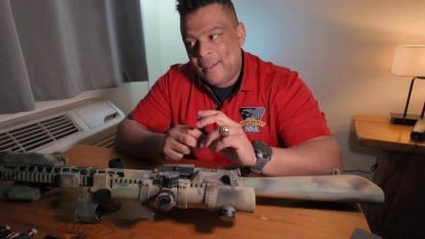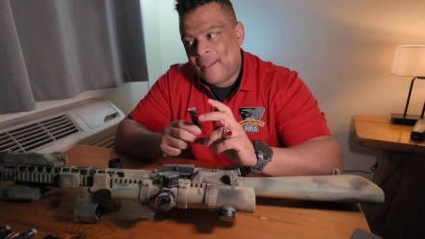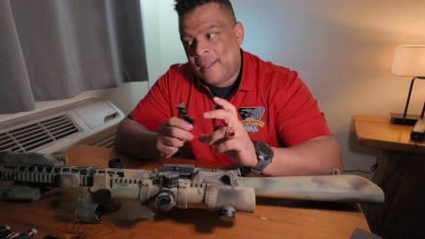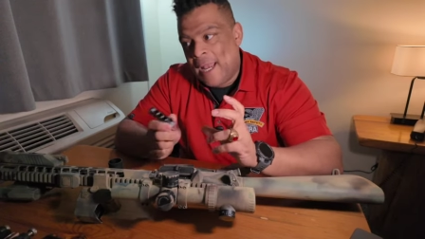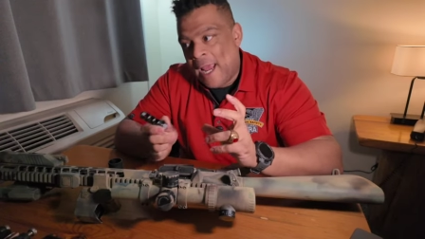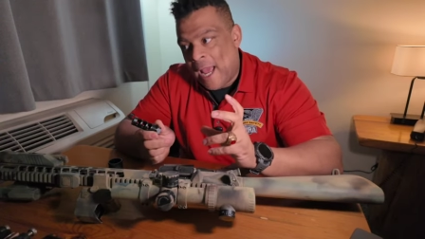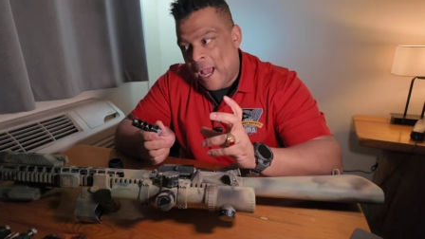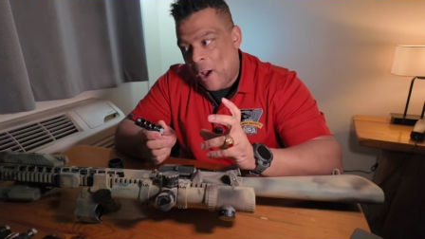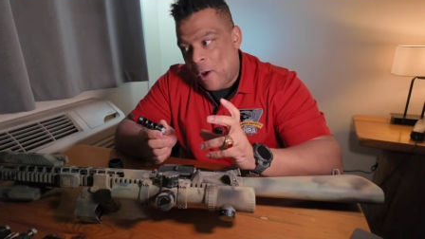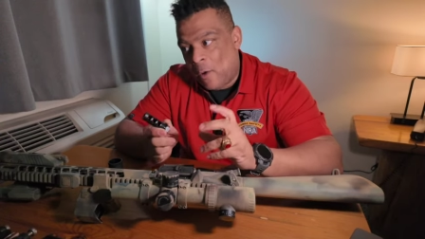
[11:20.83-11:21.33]

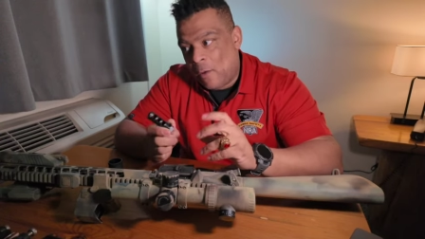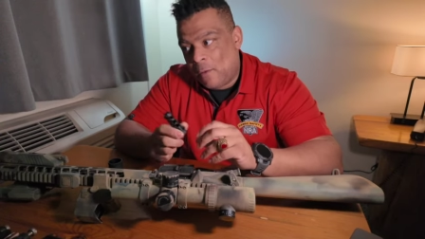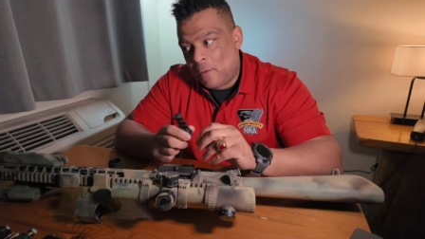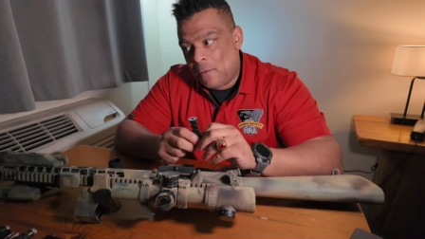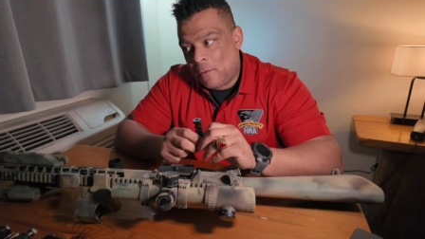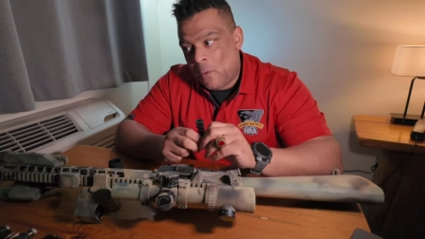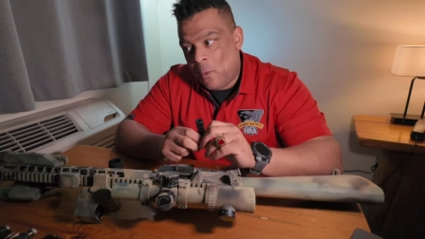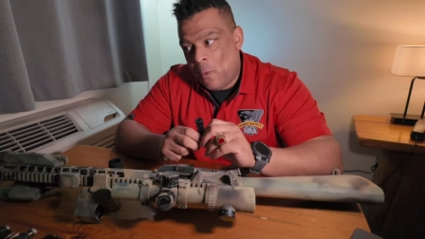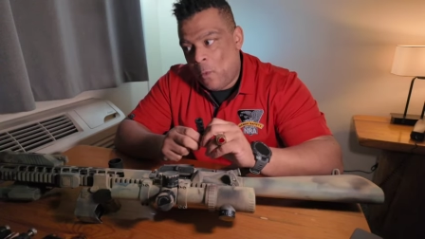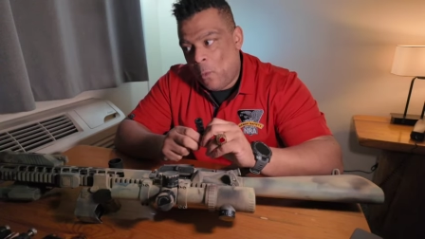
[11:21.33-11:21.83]
Now,
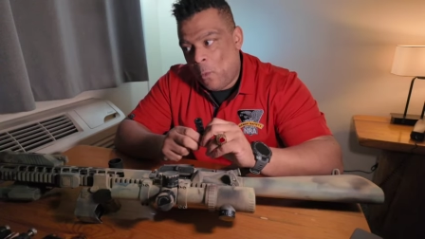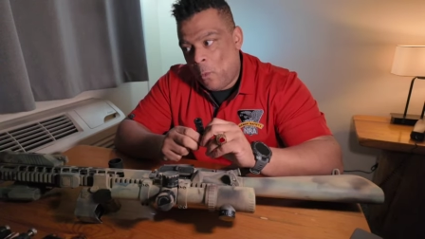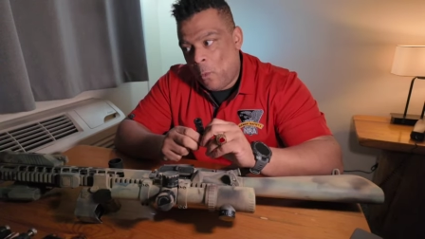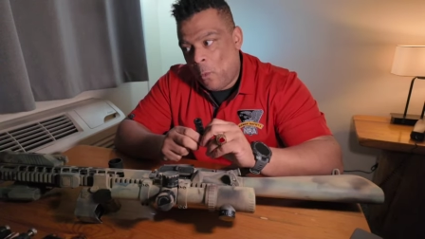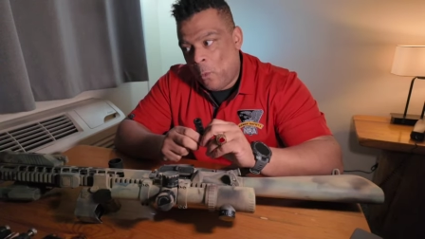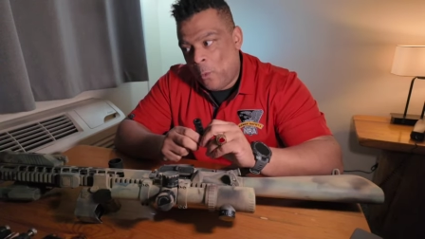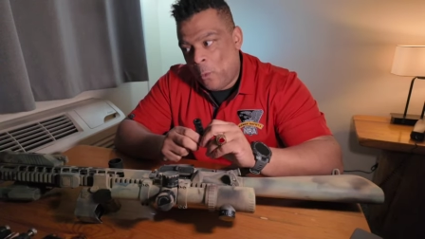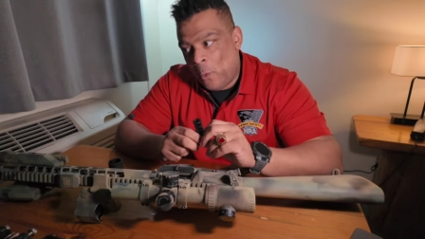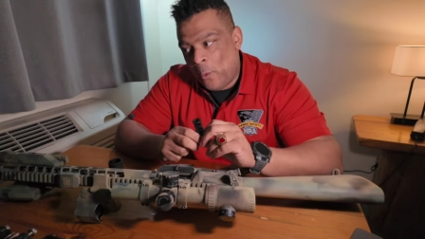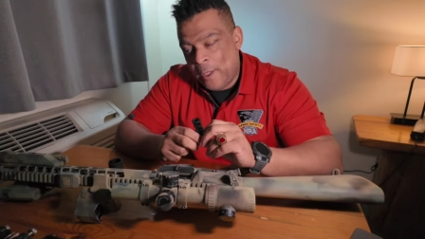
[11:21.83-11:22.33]

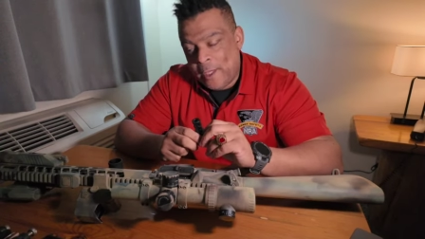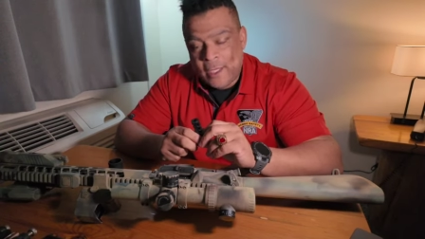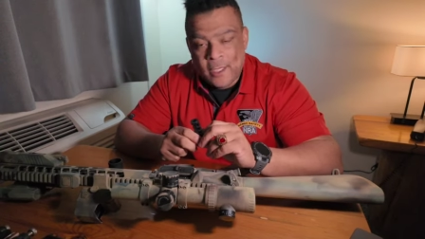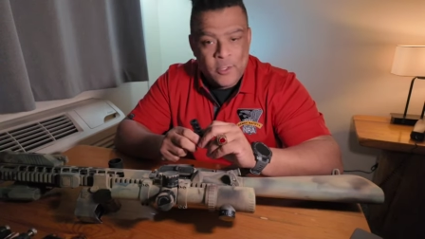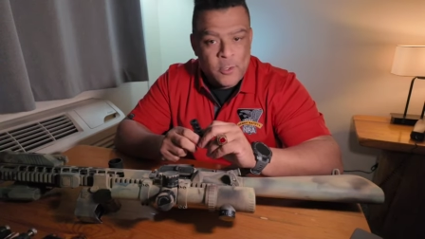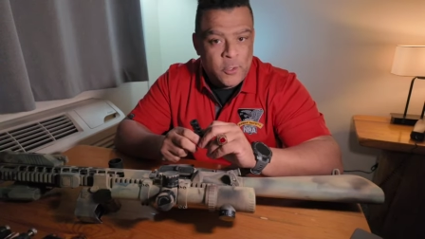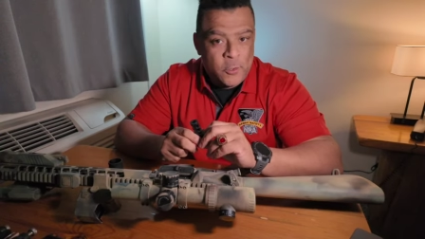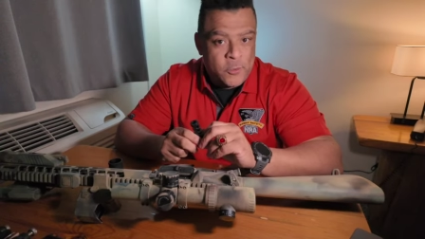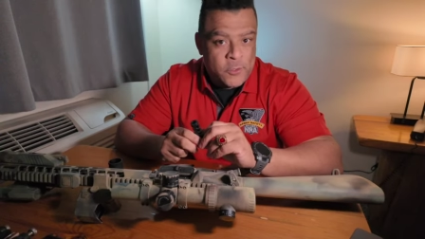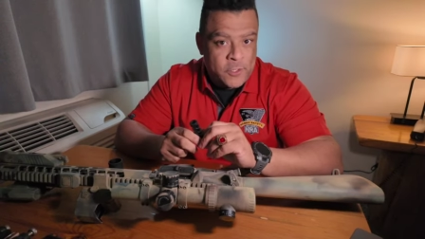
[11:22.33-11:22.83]
we
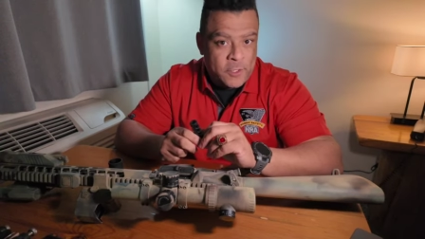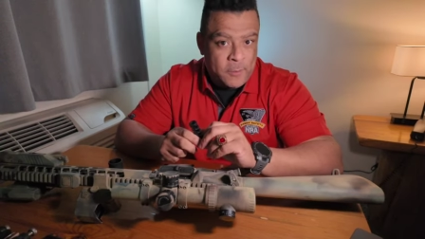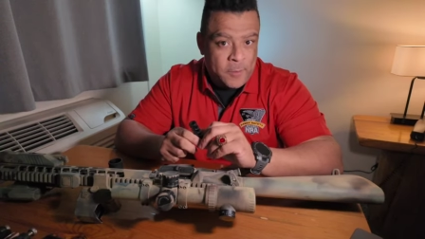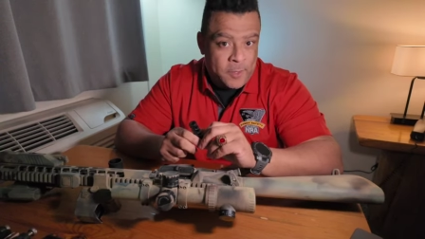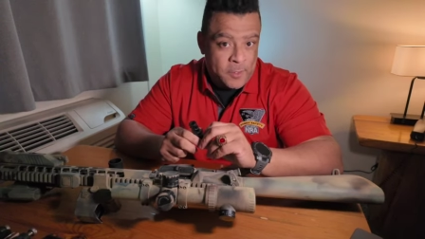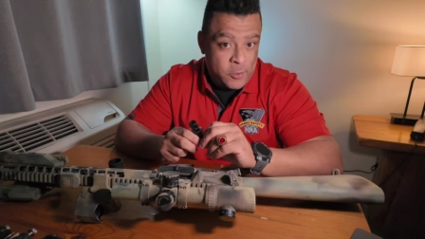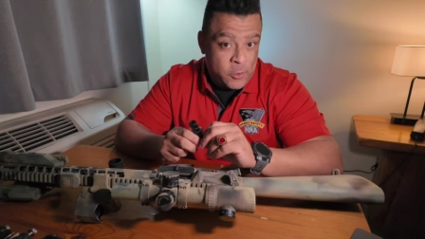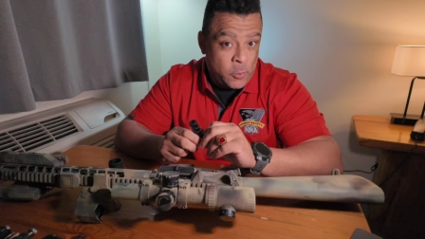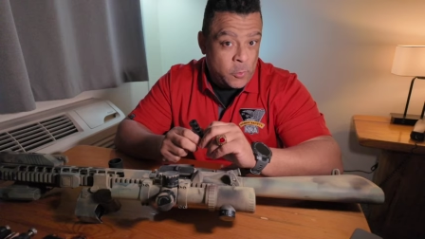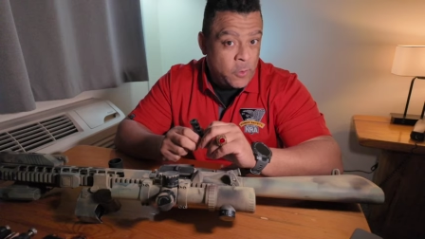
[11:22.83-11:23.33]
can do
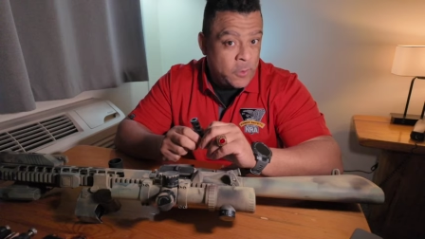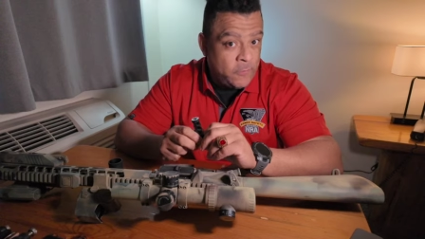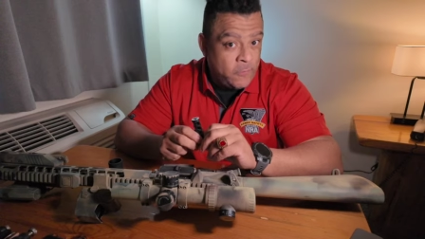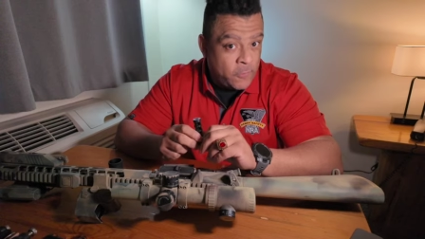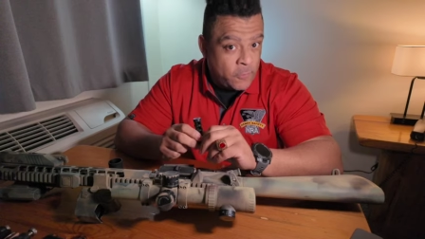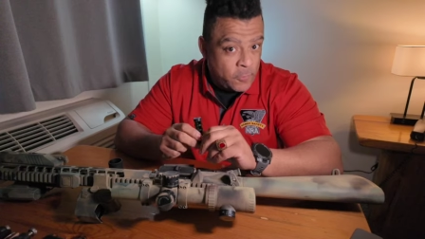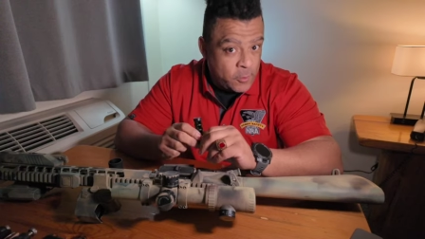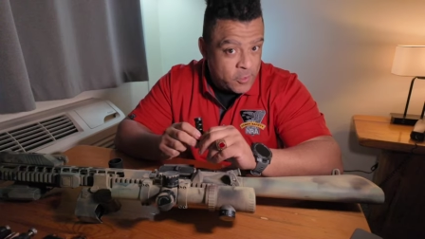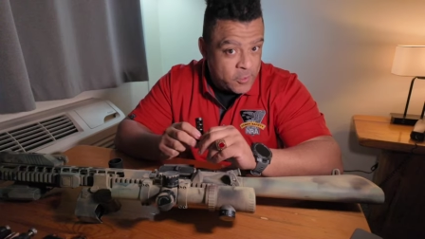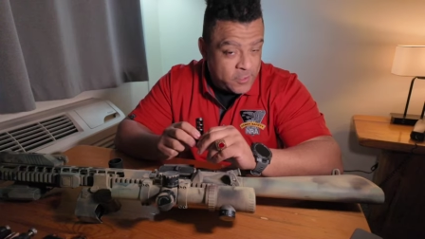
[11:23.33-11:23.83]
something to
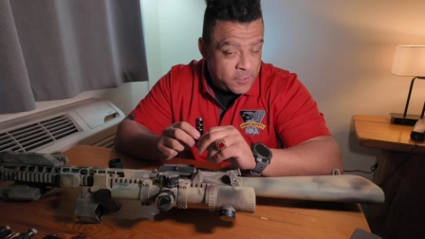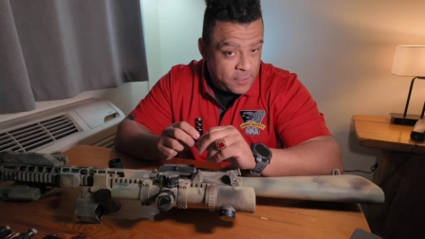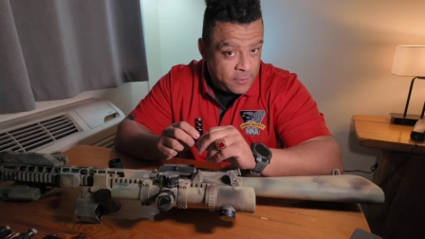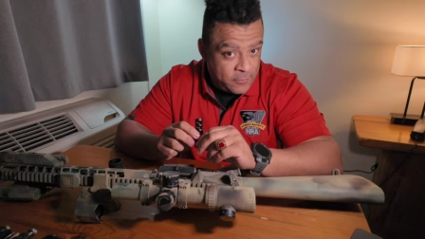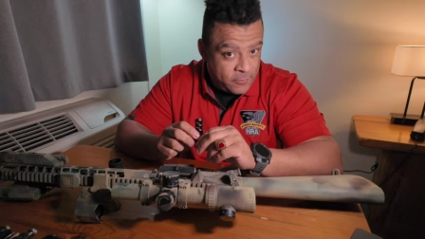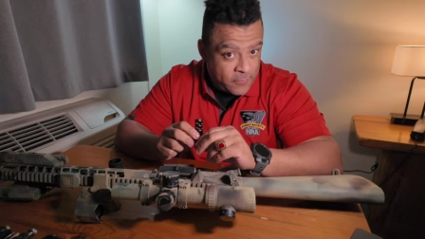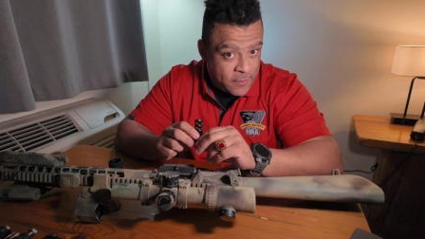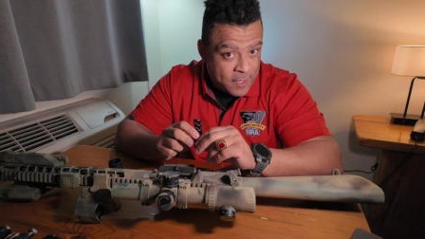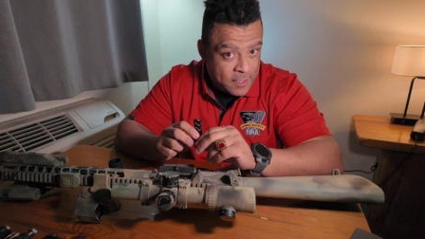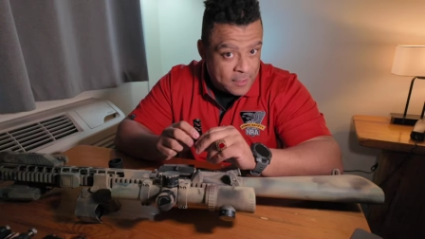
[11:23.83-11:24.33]
reverse the
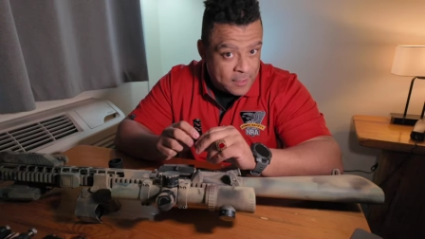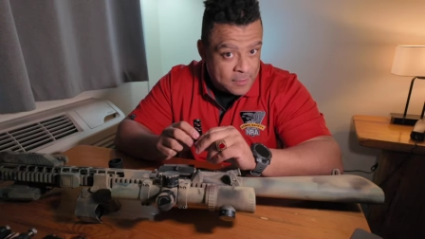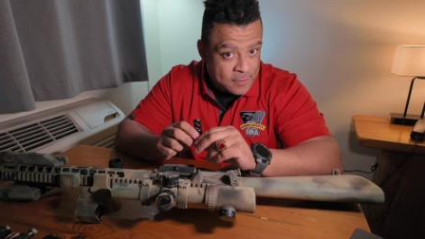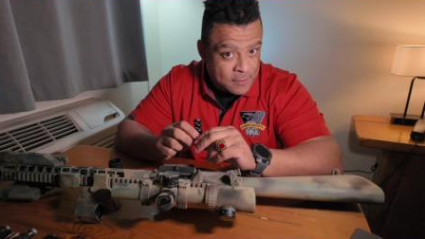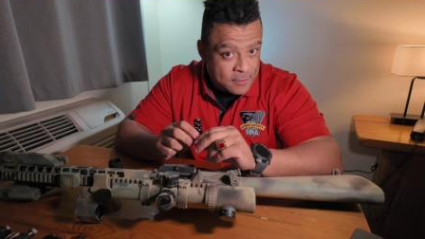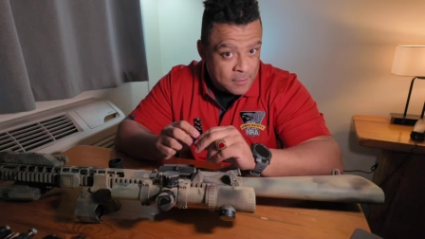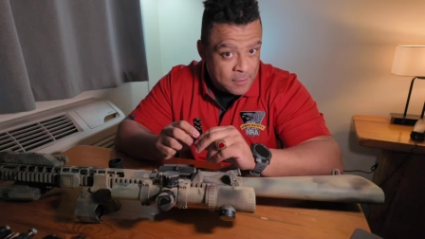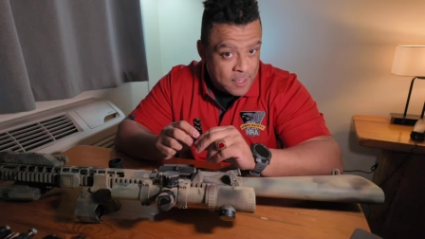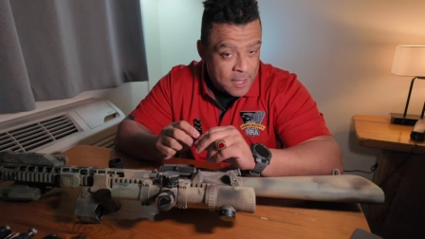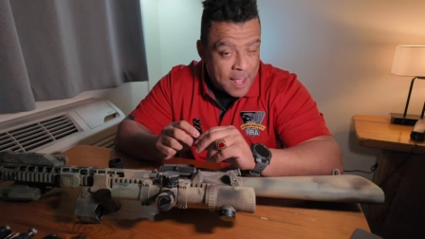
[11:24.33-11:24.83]

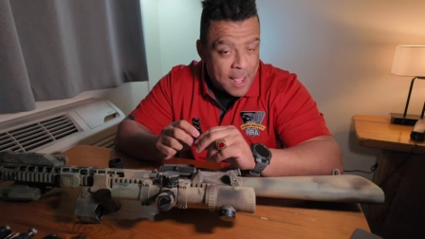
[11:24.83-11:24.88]
effects.